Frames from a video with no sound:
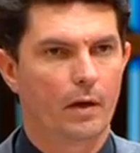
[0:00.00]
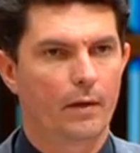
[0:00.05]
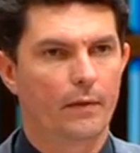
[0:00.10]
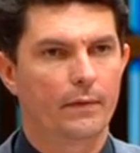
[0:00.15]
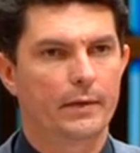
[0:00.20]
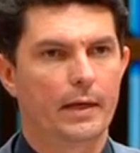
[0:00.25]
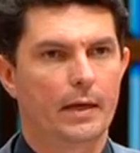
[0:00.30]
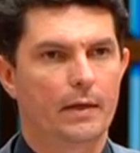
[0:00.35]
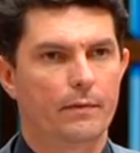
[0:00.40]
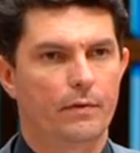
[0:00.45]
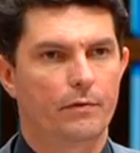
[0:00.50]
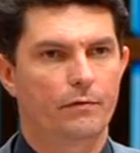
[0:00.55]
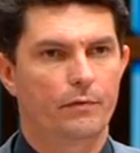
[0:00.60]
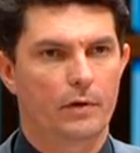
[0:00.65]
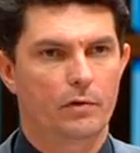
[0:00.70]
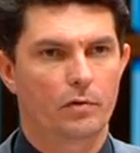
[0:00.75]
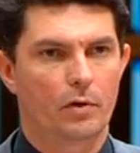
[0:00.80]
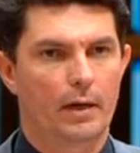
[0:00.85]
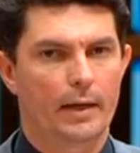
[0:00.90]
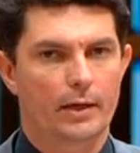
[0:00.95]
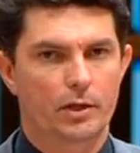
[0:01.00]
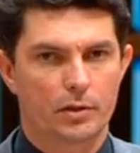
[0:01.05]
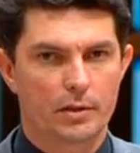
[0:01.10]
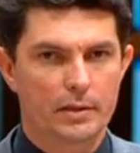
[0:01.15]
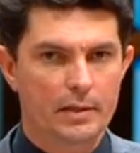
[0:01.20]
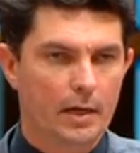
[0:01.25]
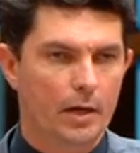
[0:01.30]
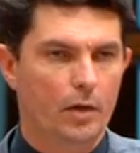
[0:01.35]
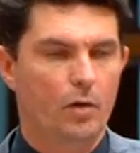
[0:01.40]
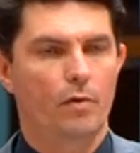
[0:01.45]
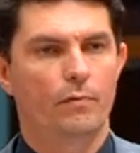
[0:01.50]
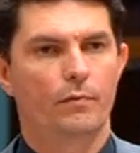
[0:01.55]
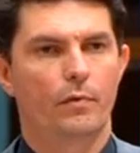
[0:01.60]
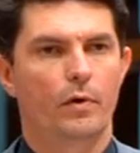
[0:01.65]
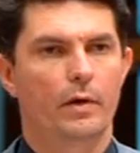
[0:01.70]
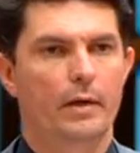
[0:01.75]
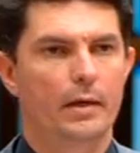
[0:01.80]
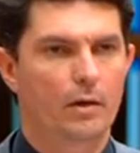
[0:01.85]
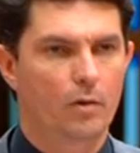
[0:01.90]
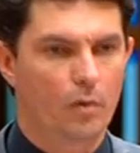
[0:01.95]
the eve of the federal election. Senator
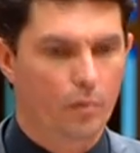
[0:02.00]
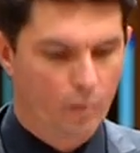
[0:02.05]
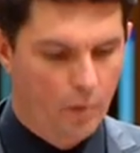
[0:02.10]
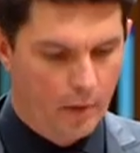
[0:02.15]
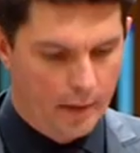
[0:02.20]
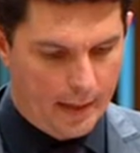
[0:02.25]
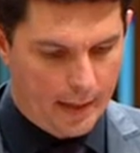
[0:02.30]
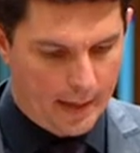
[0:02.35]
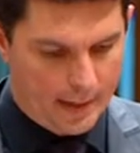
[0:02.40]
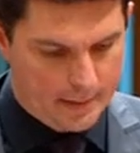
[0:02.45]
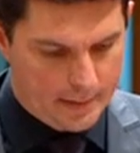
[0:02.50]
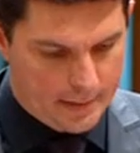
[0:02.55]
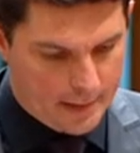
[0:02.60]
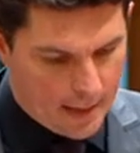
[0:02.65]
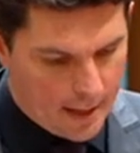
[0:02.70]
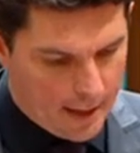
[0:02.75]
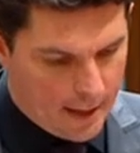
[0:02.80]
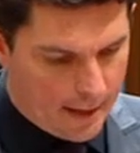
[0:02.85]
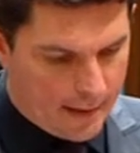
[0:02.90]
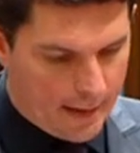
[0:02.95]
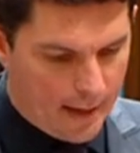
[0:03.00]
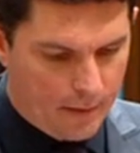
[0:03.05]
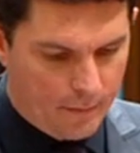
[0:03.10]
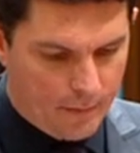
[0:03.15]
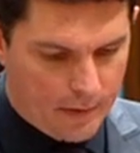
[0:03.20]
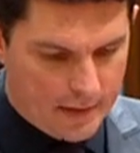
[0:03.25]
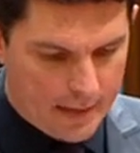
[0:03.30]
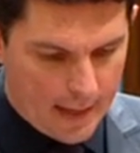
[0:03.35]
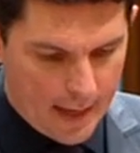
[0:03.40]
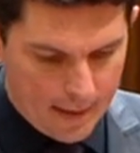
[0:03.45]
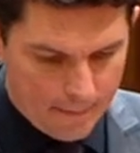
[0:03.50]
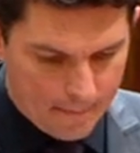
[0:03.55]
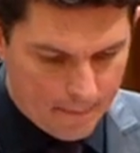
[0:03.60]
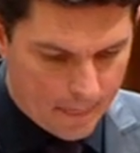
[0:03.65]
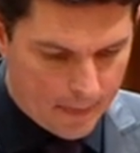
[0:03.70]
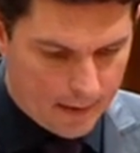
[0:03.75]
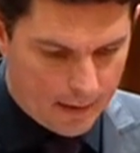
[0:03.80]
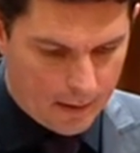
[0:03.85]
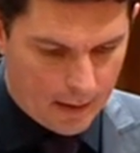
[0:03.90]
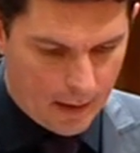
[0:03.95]
Conroy has canvassed
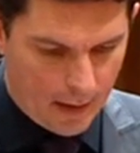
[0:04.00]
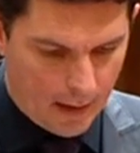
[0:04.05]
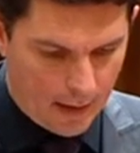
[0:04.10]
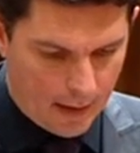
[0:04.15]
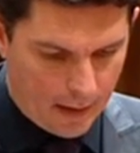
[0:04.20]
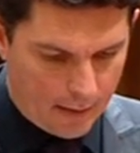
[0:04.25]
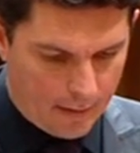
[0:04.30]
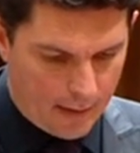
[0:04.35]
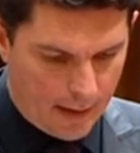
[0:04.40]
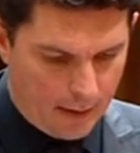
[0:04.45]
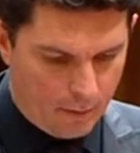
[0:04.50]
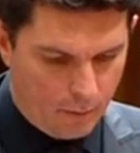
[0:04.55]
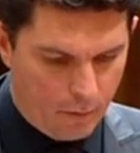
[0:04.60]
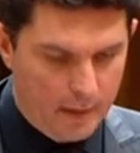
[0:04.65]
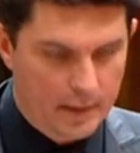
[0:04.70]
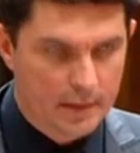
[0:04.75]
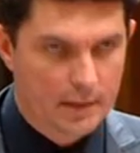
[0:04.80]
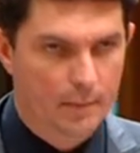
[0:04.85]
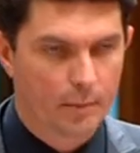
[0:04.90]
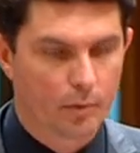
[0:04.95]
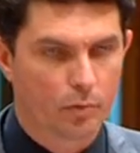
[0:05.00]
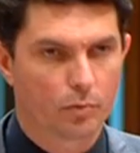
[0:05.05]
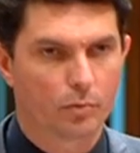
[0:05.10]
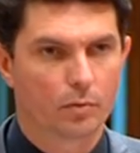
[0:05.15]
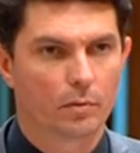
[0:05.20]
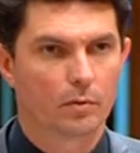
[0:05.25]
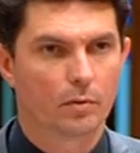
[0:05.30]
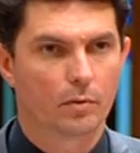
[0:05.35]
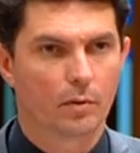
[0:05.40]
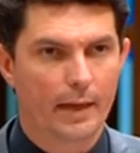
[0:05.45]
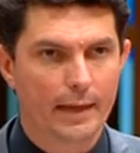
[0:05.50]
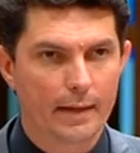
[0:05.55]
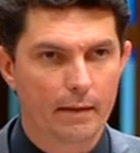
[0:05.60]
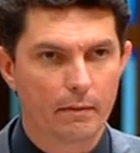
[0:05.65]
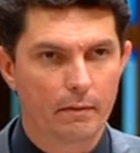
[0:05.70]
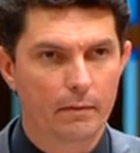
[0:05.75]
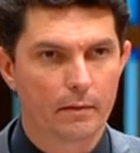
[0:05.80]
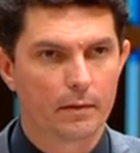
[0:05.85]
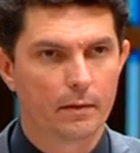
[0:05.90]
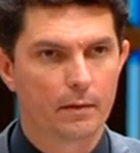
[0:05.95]
that at reasonable
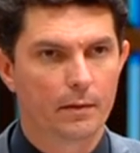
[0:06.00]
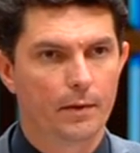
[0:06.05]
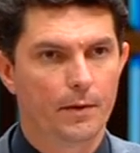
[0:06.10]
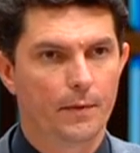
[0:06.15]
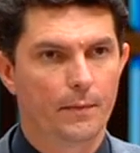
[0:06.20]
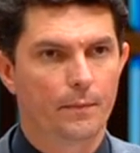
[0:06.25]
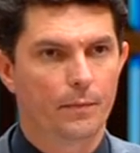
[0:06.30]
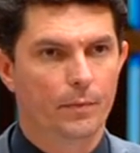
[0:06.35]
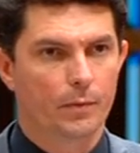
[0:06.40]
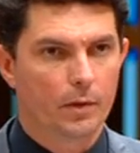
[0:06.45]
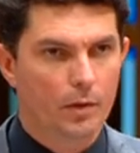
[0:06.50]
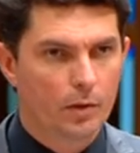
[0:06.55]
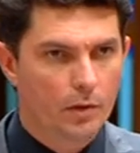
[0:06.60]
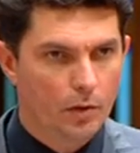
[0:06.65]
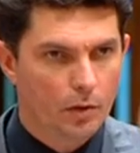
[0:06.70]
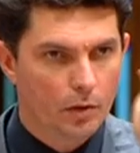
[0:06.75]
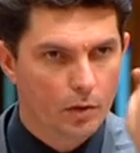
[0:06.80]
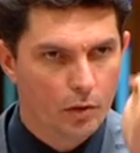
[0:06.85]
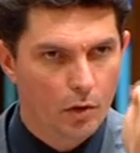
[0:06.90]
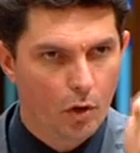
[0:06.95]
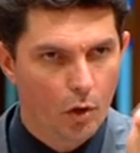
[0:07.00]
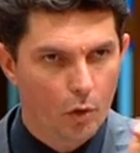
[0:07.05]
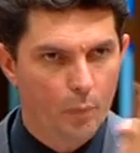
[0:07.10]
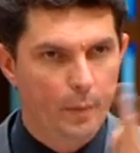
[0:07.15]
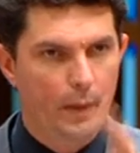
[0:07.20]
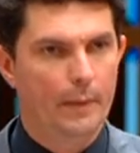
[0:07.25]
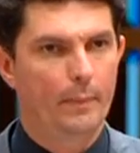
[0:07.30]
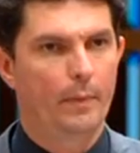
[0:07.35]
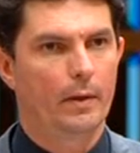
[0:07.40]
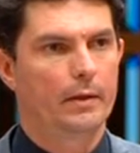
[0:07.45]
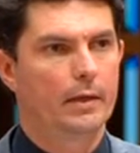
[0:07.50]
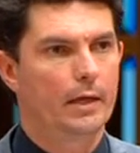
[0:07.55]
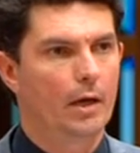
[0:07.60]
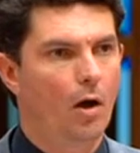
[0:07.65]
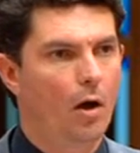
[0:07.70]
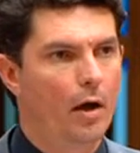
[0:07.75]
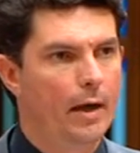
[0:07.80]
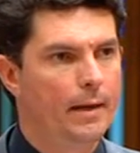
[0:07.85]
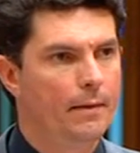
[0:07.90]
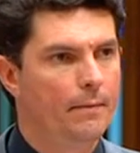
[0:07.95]
length. You look people in the
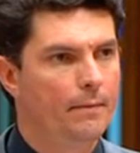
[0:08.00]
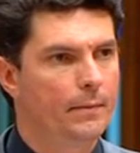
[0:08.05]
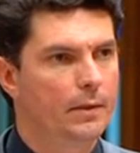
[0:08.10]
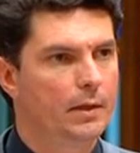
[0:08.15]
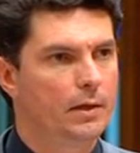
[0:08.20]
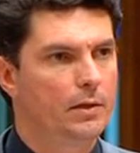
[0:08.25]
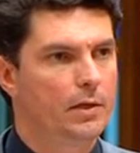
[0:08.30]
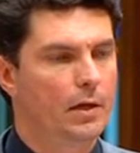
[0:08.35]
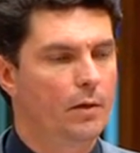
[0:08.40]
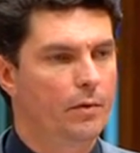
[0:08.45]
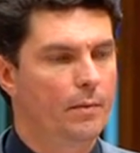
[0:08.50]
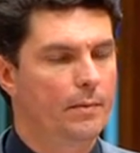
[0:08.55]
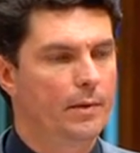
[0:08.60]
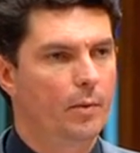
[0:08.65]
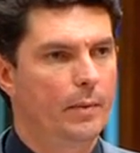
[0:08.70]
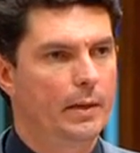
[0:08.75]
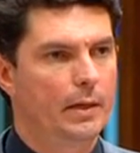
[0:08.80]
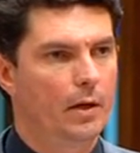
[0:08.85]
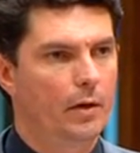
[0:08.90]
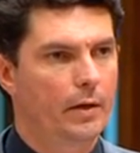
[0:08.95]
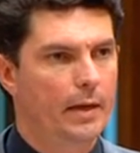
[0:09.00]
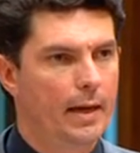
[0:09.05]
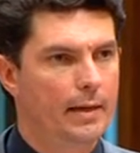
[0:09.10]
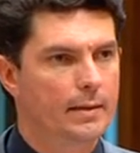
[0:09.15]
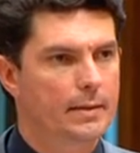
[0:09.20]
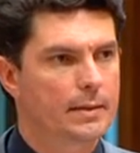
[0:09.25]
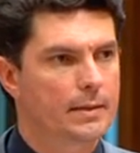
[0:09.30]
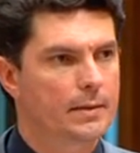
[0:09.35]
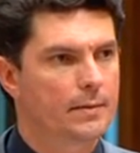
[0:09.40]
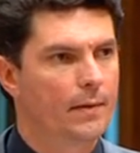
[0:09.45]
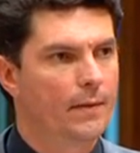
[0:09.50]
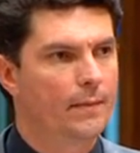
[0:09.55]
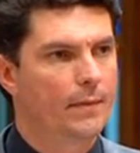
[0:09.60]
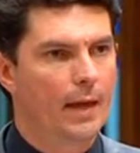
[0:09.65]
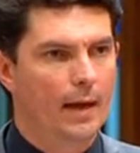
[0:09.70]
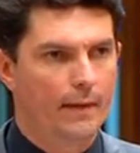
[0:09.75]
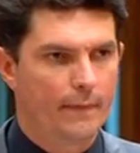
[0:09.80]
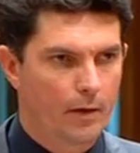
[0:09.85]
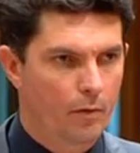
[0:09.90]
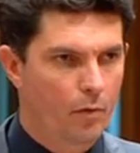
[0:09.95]
eye, you tell them there'll be no cuts,
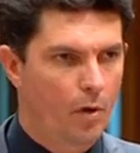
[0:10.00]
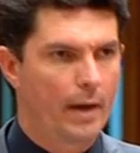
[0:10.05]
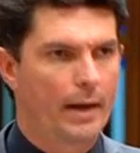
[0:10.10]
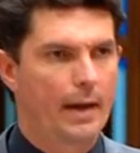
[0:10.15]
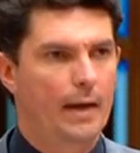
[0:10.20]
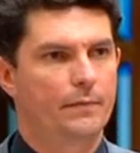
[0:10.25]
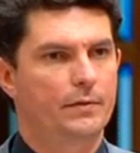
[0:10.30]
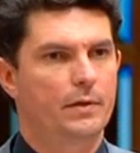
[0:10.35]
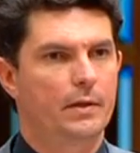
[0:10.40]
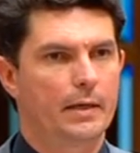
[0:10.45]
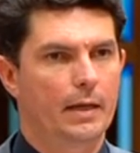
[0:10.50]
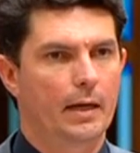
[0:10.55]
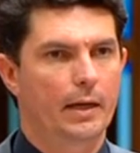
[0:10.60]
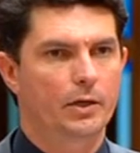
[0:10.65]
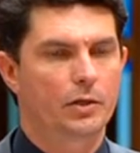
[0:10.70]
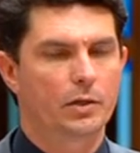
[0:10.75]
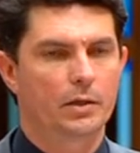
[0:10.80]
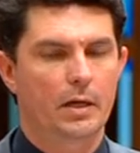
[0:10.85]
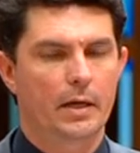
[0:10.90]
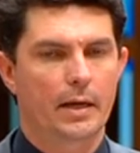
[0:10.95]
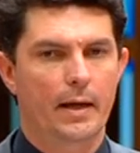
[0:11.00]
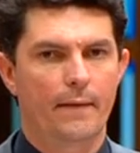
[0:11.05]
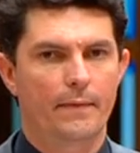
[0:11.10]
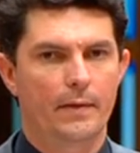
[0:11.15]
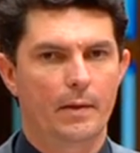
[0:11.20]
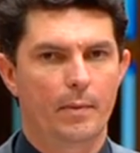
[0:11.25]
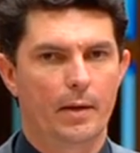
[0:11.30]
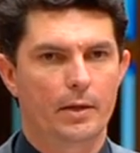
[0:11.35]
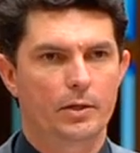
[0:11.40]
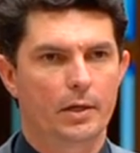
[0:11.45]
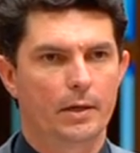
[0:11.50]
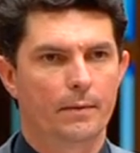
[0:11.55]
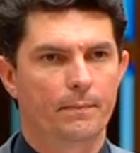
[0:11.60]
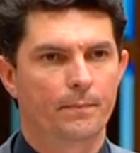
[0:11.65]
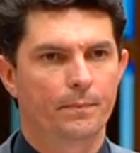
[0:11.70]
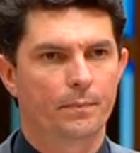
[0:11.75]
and then right after the election you cut their budget.